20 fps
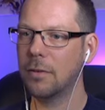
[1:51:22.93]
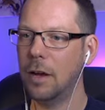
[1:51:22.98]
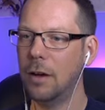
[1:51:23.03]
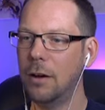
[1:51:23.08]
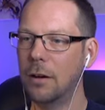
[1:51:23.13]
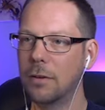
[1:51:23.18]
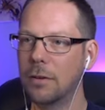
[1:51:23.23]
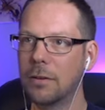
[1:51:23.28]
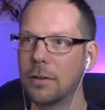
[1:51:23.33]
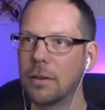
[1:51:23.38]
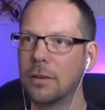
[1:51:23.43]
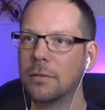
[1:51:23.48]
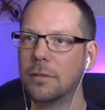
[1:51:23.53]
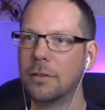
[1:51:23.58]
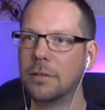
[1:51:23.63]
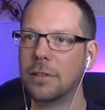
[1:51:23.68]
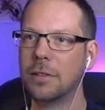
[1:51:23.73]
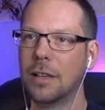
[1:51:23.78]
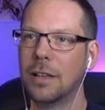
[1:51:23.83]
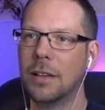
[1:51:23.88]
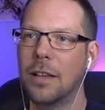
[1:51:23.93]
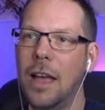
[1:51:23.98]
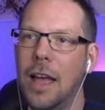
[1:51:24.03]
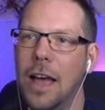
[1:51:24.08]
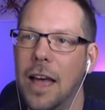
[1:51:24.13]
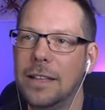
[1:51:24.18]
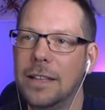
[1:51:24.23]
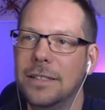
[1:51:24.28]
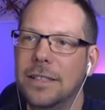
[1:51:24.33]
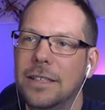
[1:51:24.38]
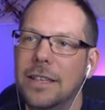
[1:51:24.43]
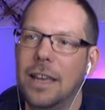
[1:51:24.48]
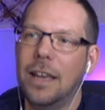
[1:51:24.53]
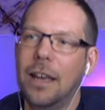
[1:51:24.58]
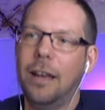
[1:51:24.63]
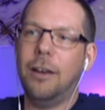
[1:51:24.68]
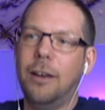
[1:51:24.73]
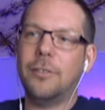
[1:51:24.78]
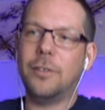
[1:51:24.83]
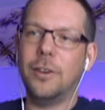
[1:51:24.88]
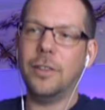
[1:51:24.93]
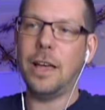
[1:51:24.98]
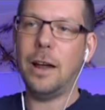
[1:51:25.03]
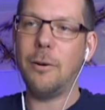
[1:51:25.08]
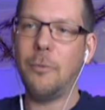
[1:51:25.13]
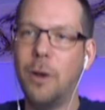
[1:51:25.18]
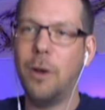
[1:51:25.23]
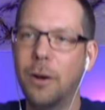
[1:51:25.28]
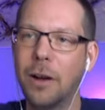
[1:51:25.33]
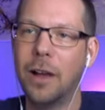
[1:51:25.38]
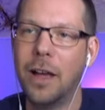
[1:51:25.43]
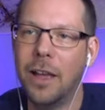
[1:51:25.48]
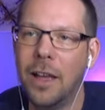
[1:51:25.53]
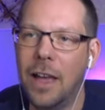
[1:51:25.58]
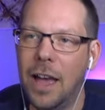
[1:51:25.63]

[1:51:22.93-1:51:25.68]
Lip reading: Oh, entity. Oh, I got that wrong.